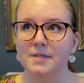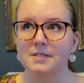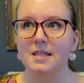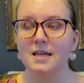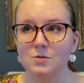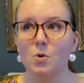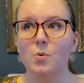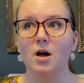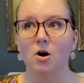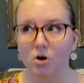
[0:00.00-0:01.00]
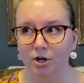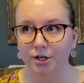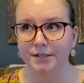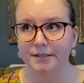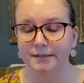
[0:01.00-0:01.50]
So that's where we
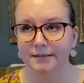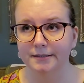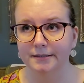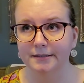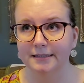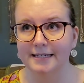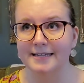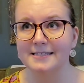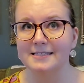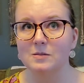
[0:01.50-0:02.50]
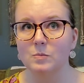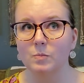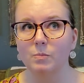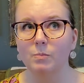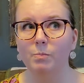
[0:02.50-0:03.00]
are. It's
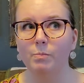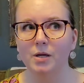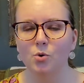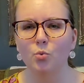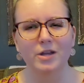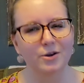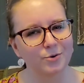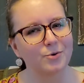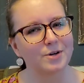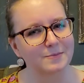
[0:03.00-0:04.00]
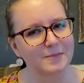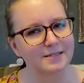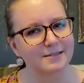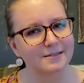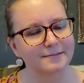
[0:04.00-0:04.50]
been a weird
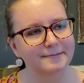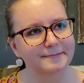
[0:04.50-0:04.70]
Christmas.